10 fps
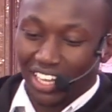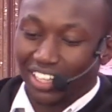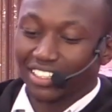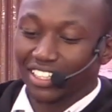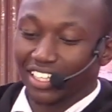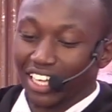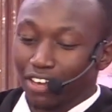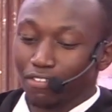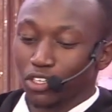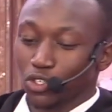that he
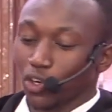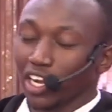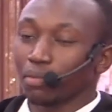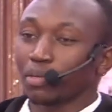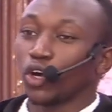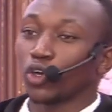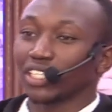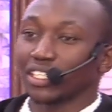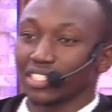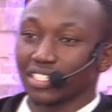gave his only
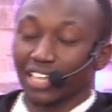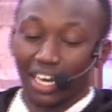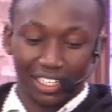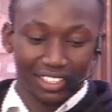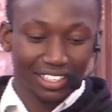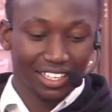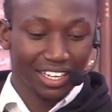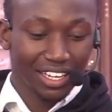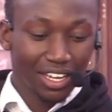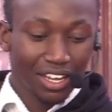begotten son,
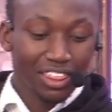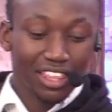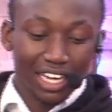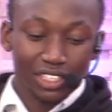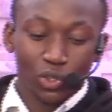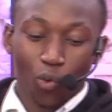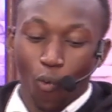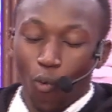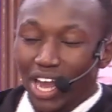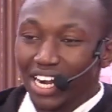that
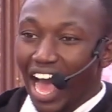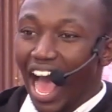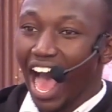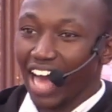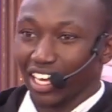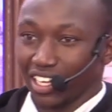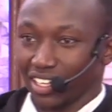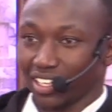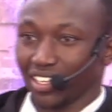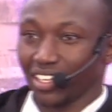when I
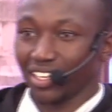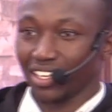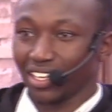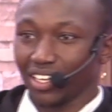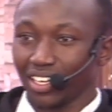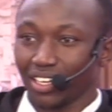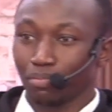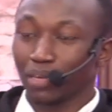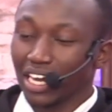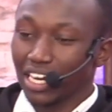
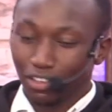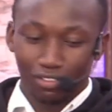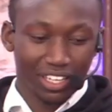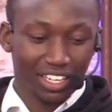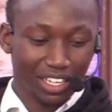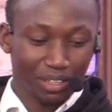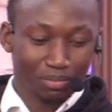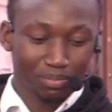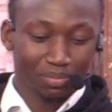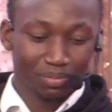believe in
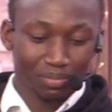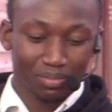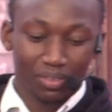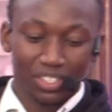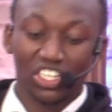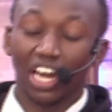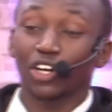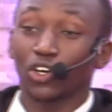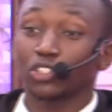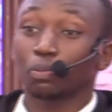him, shall
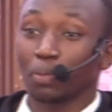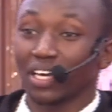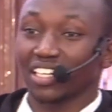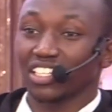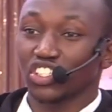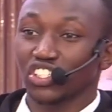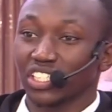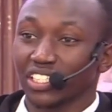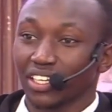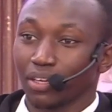not perish,
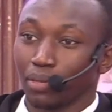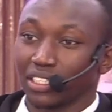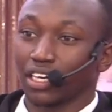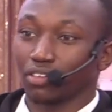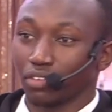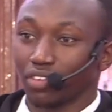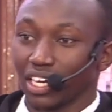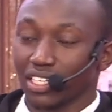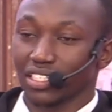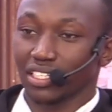but have
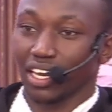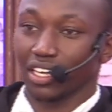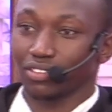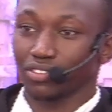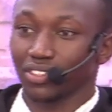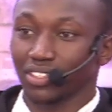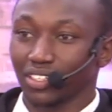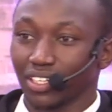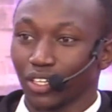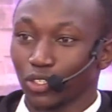everlasting life.
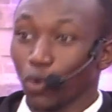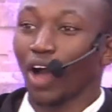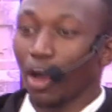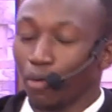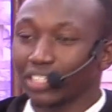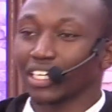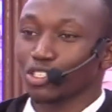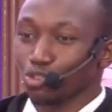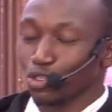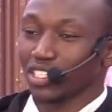So I want
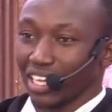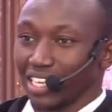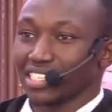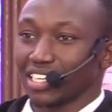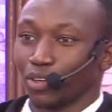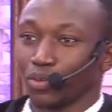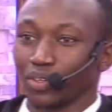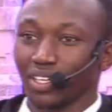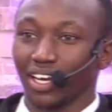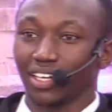us to say it now.
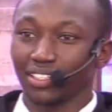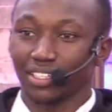Yeah?